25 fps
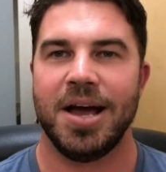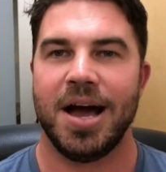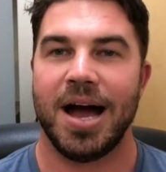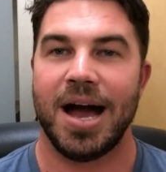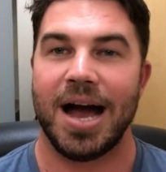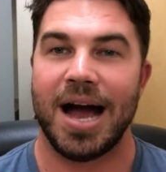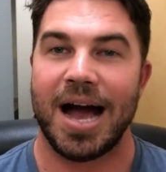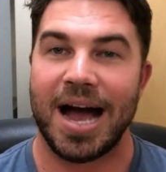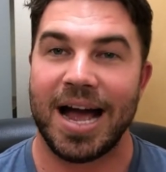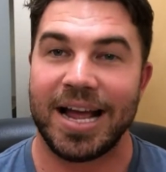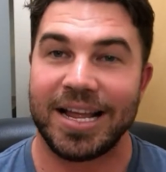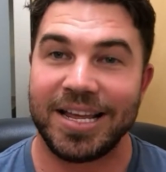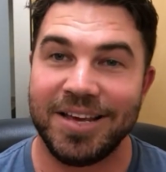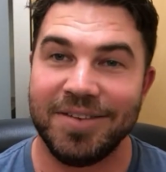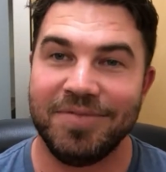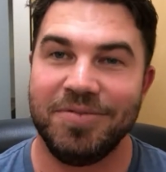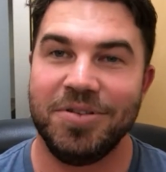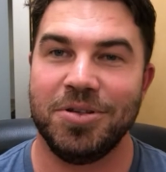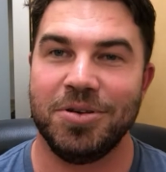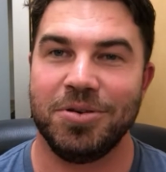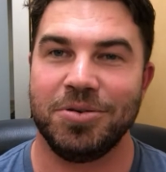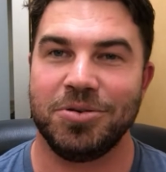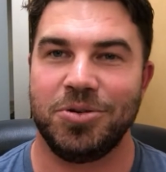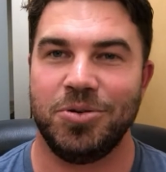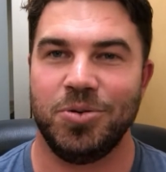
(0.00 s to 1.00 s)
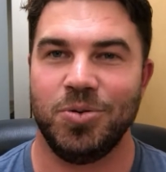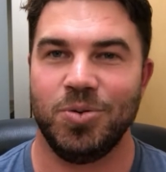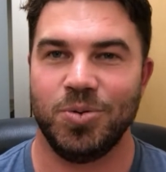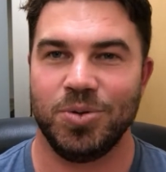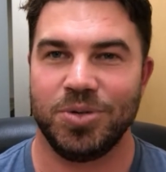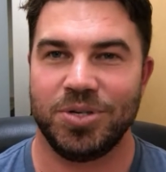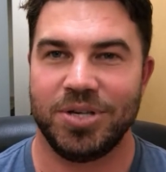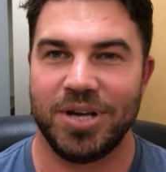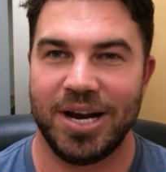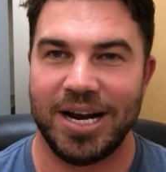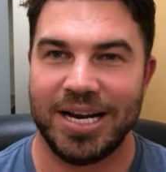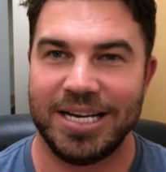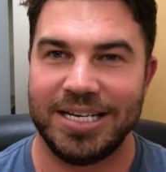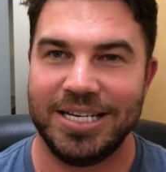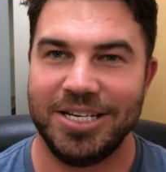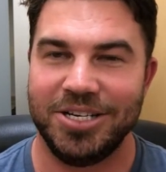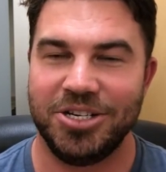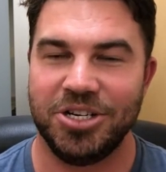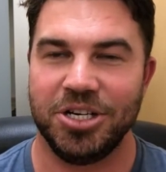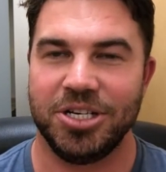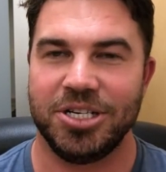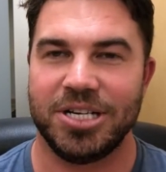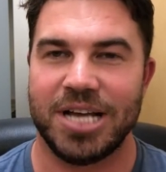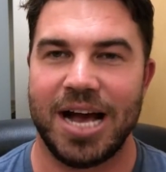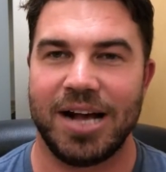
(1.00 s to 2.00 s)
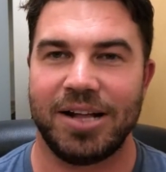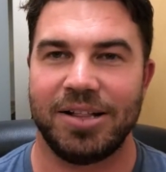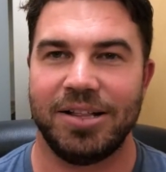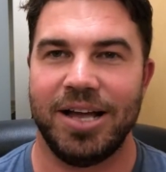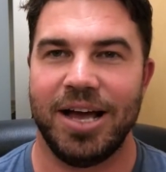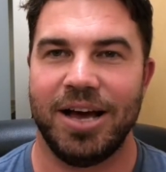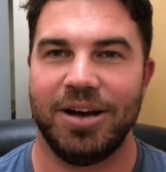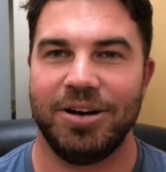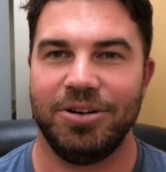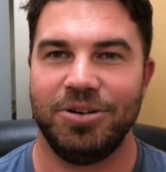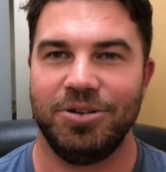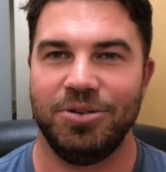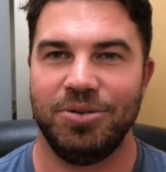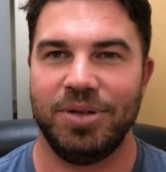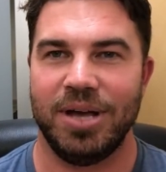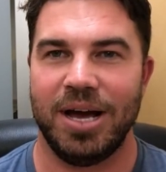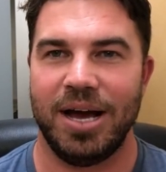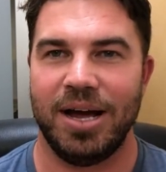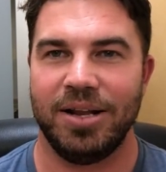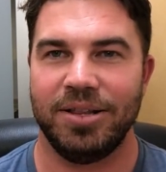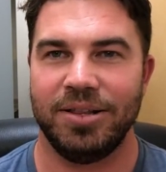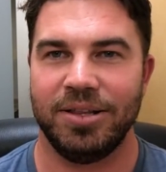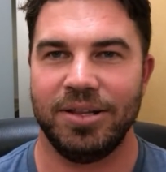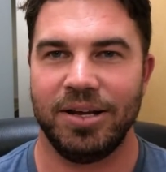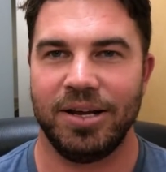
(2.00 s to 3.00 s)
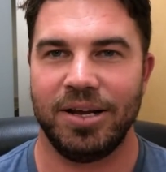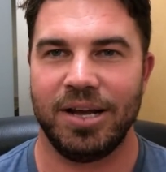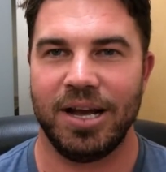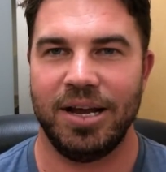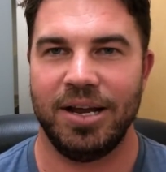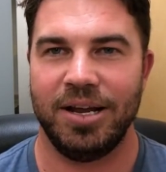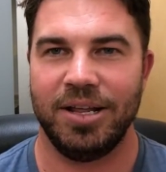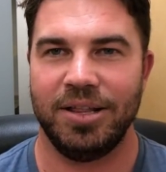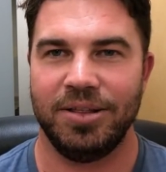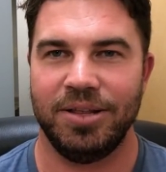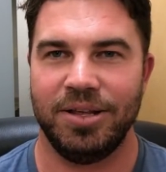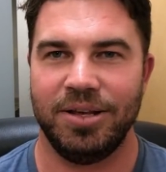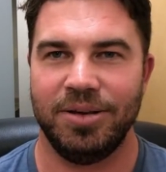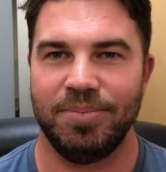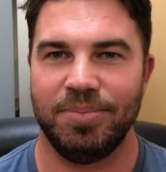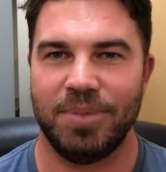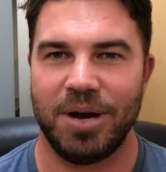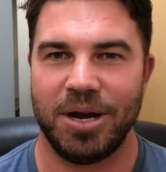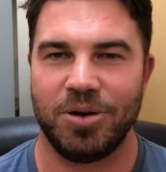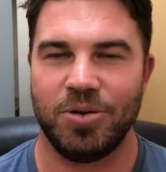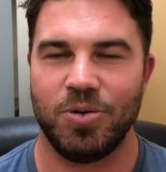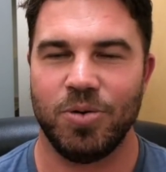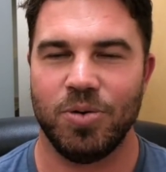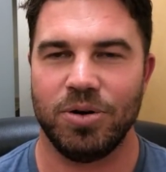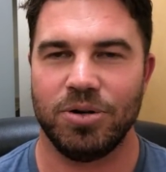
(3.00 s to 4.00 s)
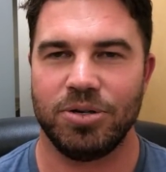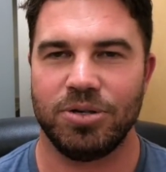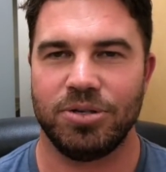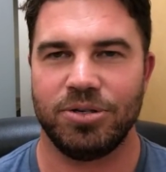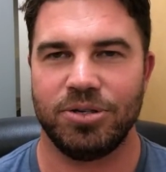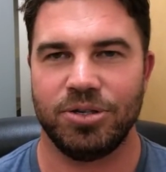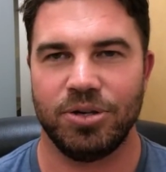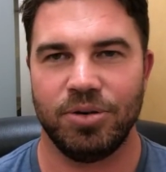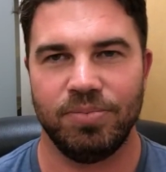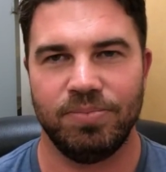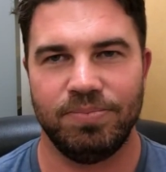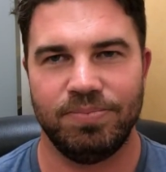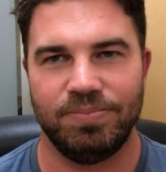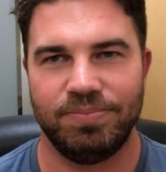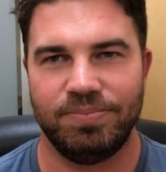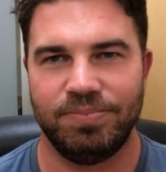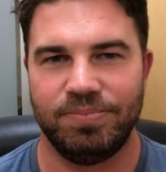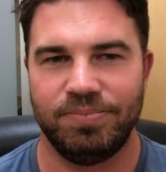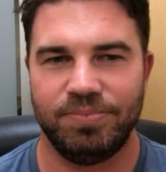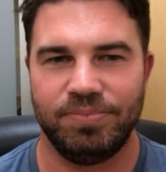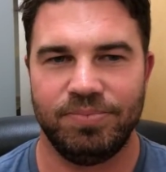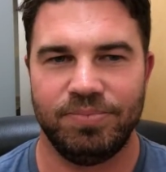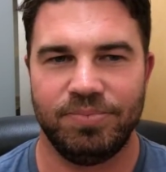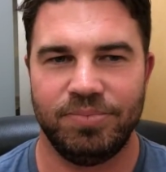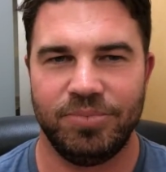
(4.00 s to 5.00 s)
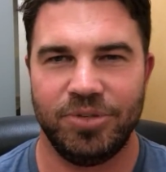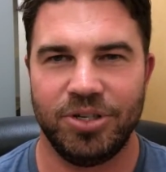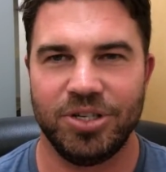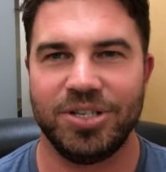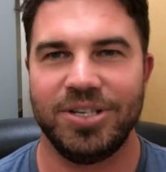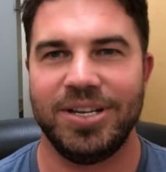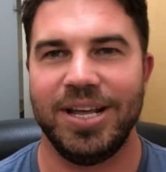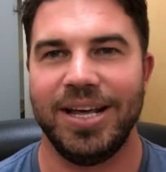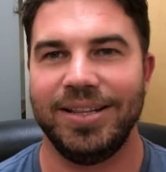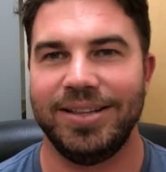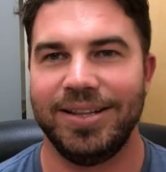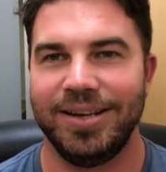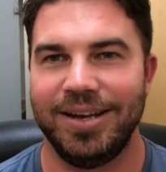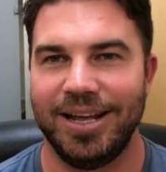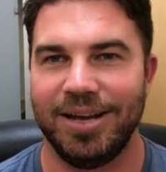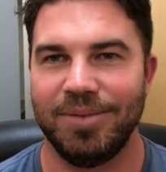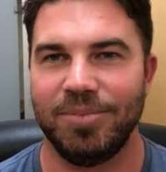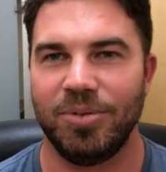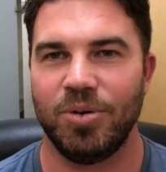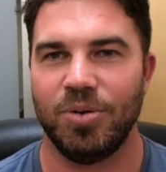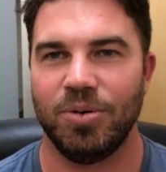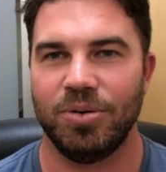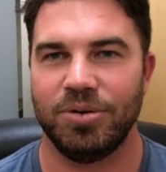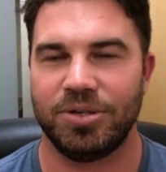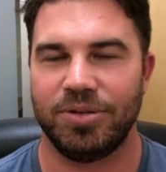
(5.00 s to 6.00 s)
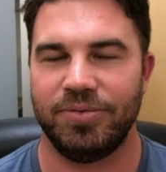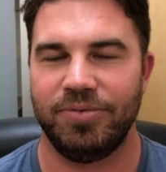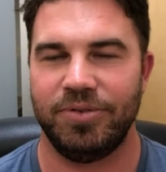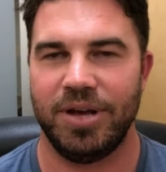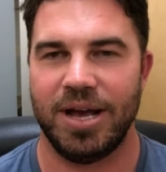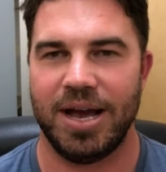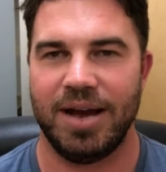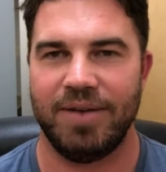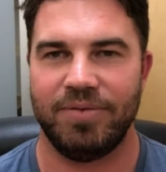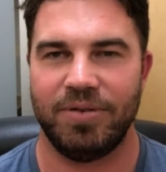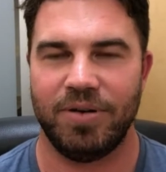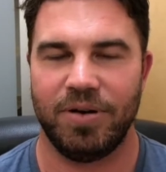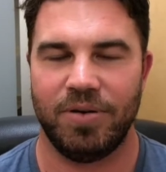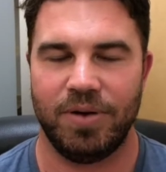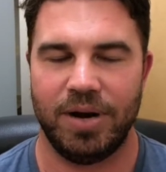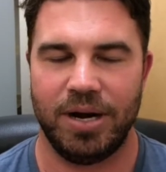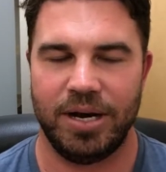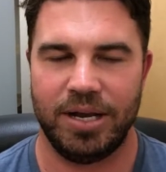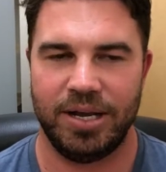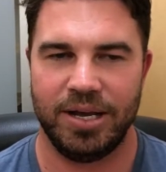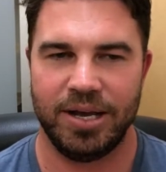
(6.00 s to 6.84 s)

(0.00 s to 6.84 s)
I give you those tools, and I teach exactly how to do that in my course. So just take the damn course if you haven't already.